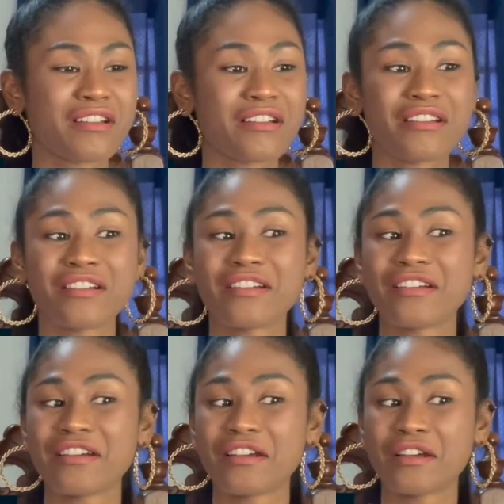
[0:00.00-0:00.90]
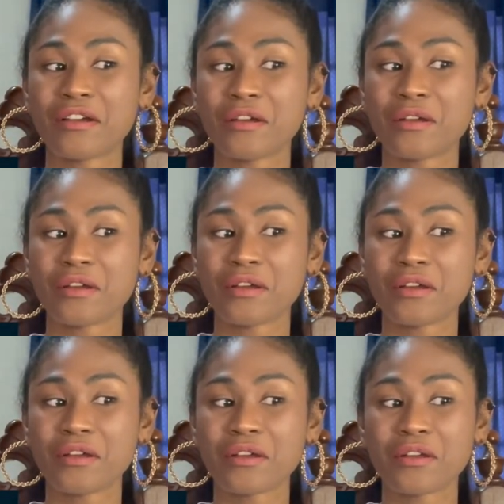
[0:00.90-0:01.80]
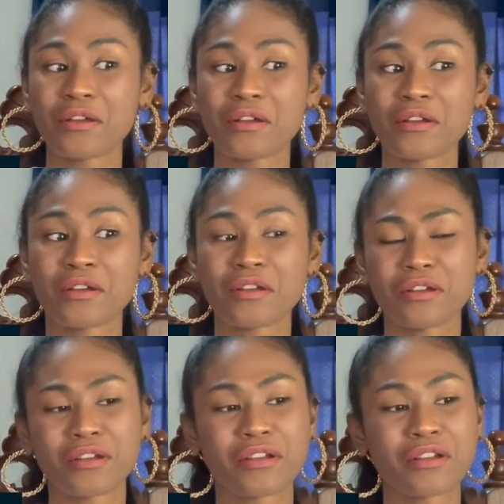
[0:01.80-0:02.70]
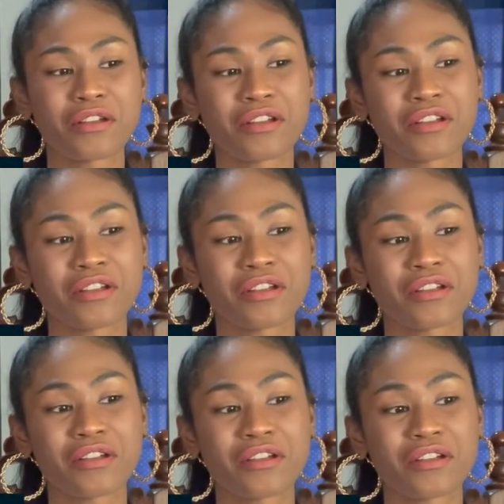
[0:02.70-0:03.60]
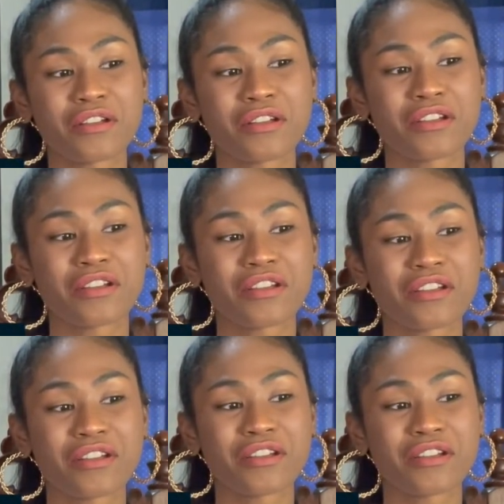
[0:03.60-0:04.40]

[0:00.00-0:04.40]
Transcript: [no speech]